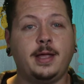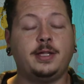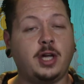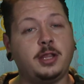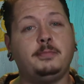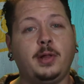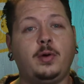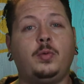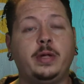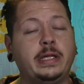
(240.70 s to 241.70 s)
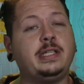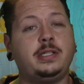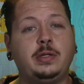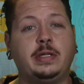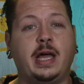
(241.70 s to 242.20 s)
And Jonathan Blow really did
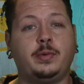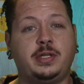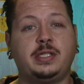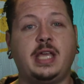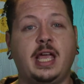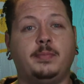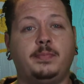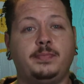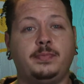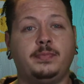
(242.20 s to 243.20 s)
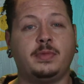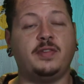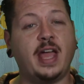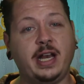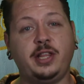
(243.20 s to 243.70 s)
do that with this game.
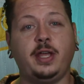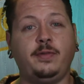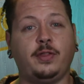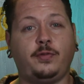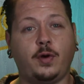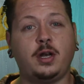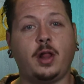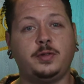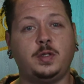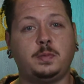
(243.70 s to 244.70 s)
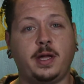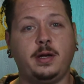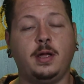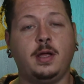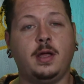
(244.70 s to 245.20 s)
If anything, for the $40 you
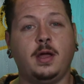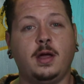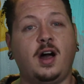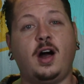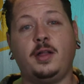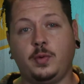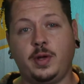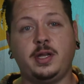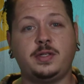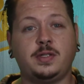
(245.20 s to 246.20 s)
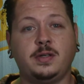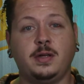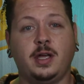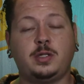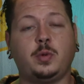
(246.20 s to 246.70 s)
spend on The Witness,
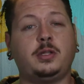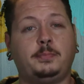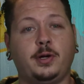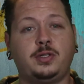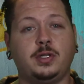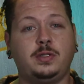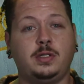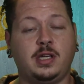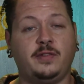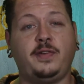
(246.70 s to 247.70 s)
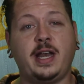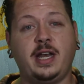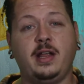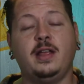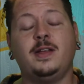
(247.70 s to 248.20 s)
it's worth the purchase. You can find
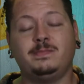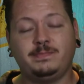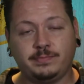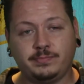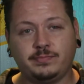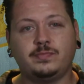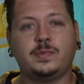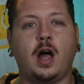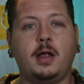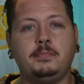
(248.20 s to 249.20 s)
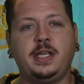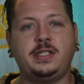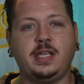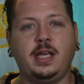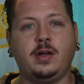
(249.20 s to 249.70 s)
it on
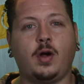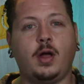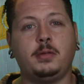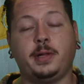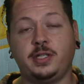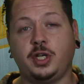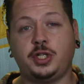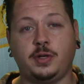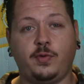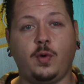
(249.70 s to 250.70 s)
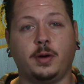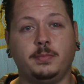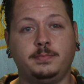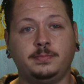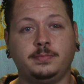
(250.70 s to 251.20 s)
PC or on PlayStation 4.
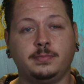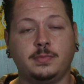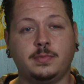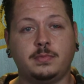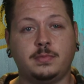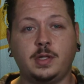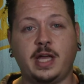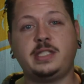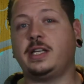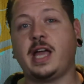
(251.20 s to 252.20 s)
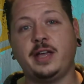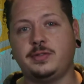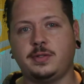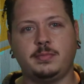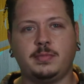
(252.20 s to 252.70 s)
So that's it,
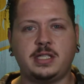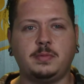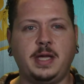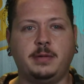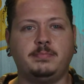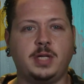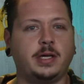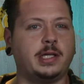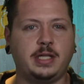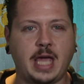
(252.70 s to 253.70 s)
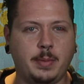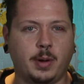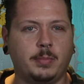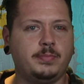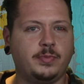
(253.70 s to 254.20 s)
guys. That's me, Duncan the
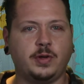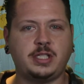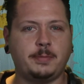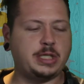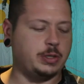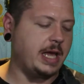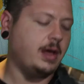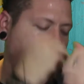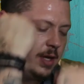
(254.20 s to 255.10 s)
Gamer. First episode down.